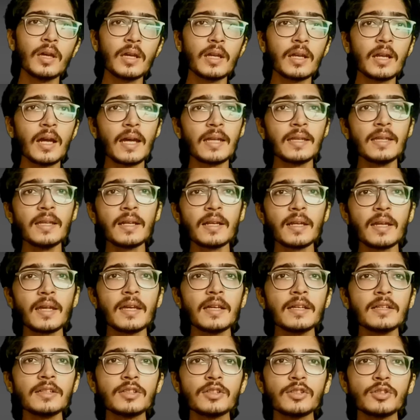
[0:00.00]
In either
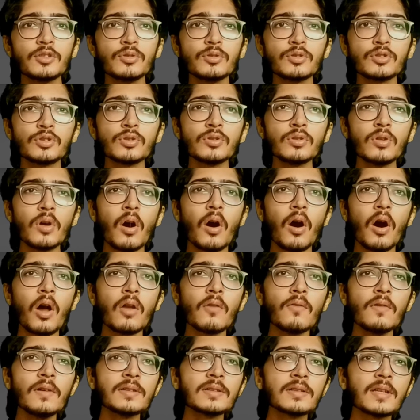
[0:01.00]
case, you should
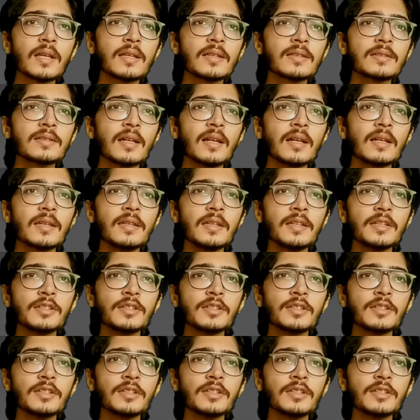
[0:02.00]
always consult